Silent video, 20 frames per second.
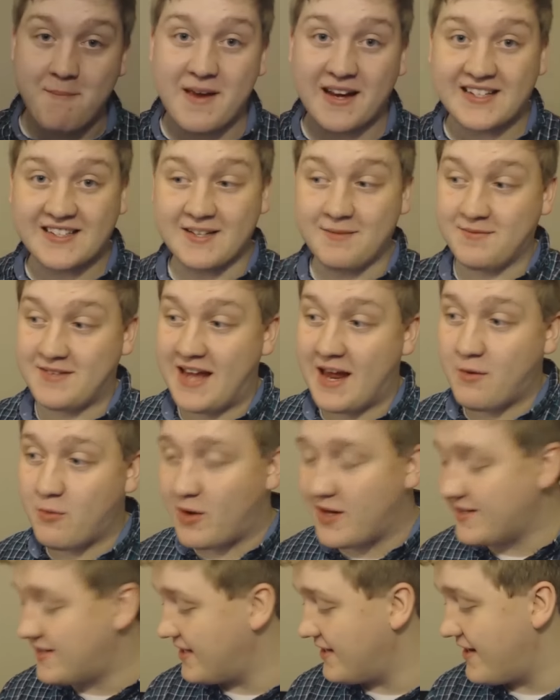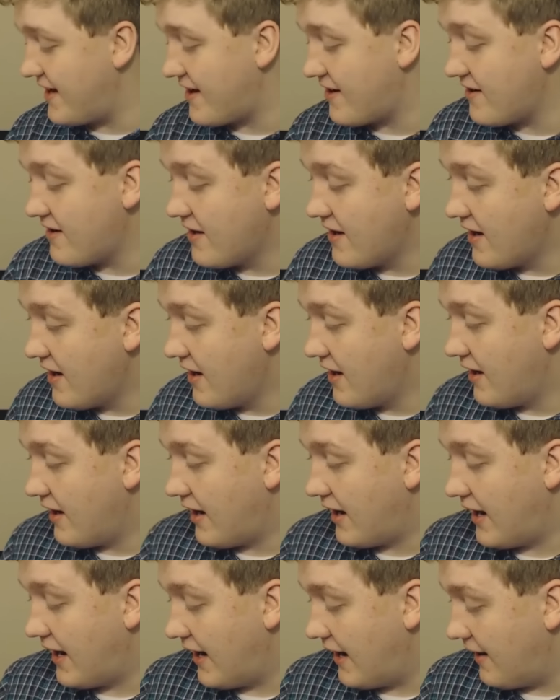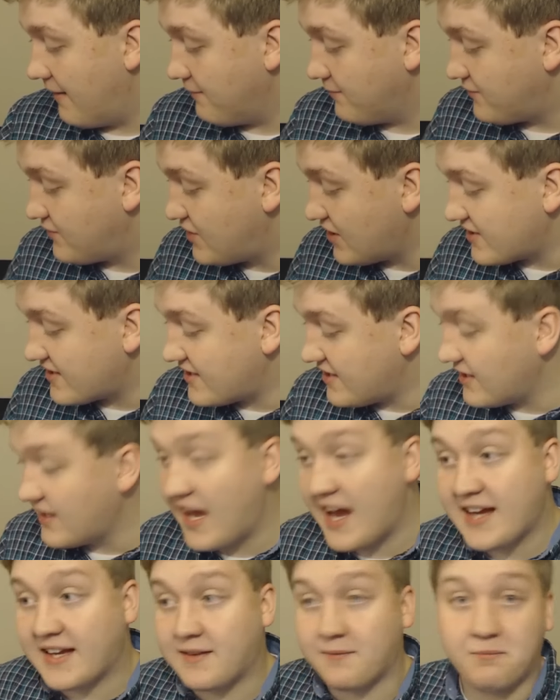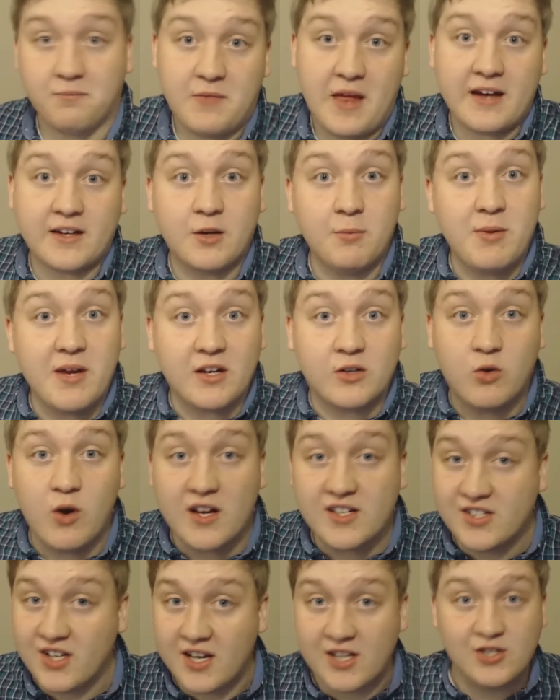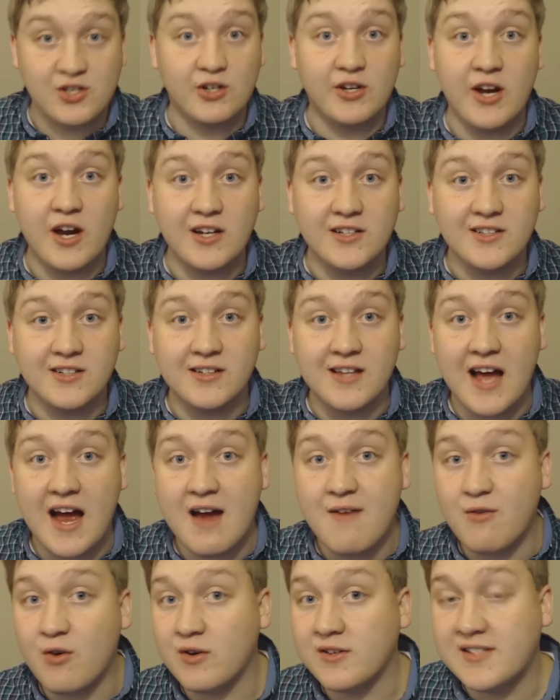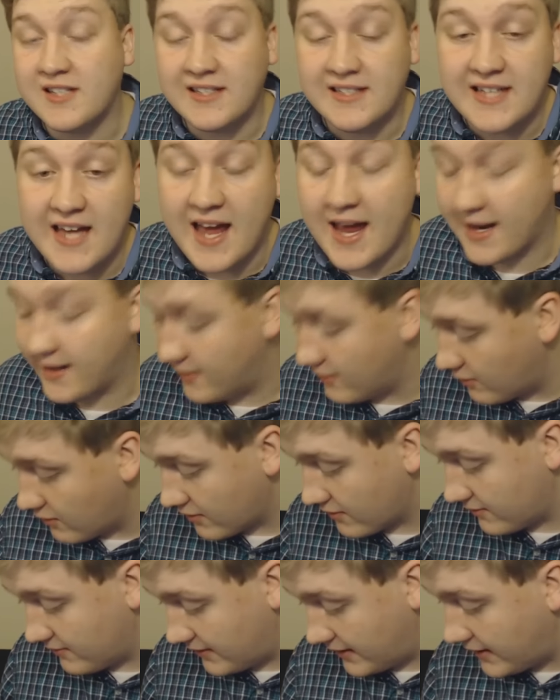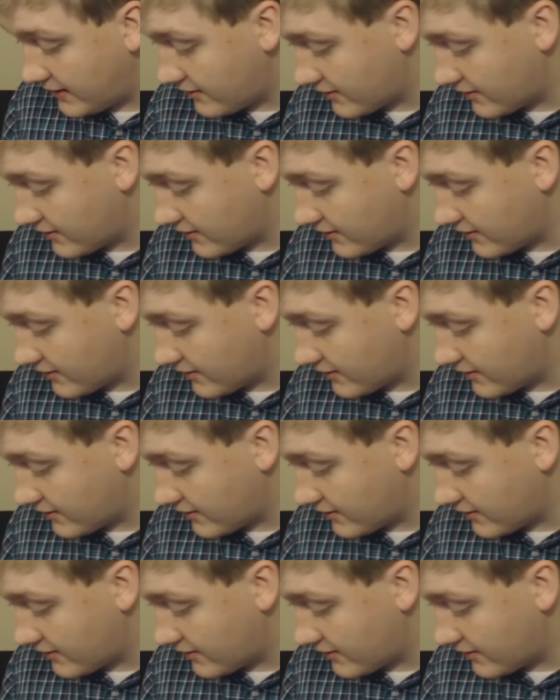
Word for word: would have mixed some dead ones in there. Just to like, that could be a question. Is your character alive or is he dead? Or